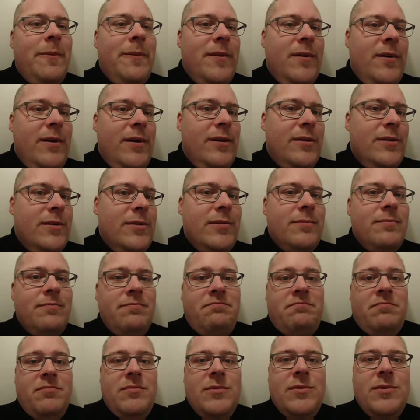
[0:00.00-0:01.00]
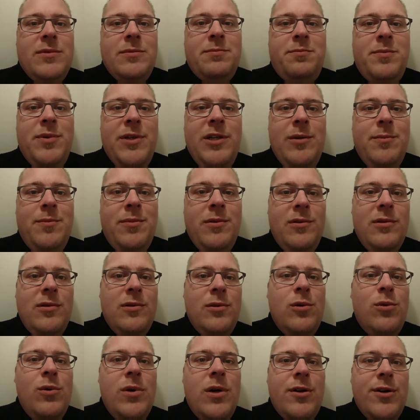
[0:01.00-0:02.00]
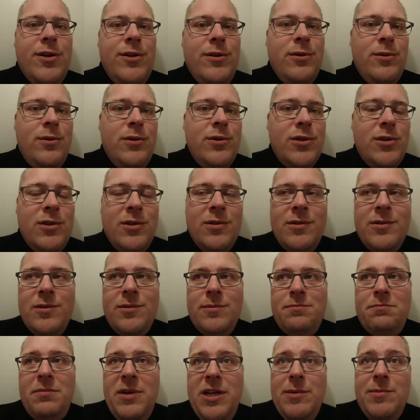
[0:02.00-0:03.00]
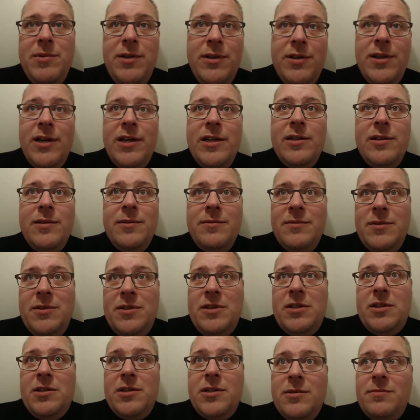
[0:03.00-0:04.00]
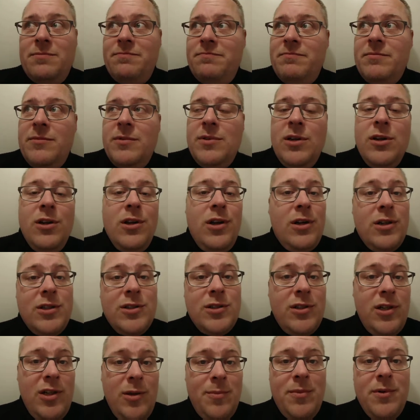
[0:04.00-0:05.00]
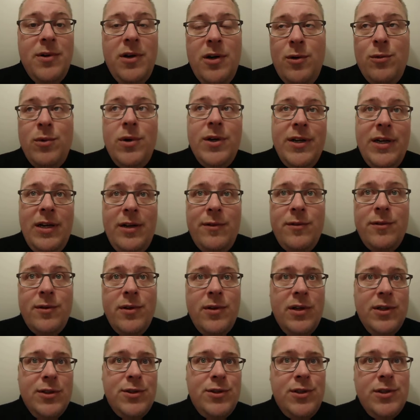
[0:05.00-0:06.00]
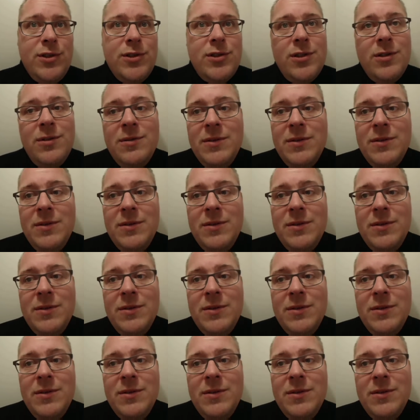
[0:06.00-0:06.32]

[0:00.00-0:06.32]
and people who are used maybe they are locked up or whatever or just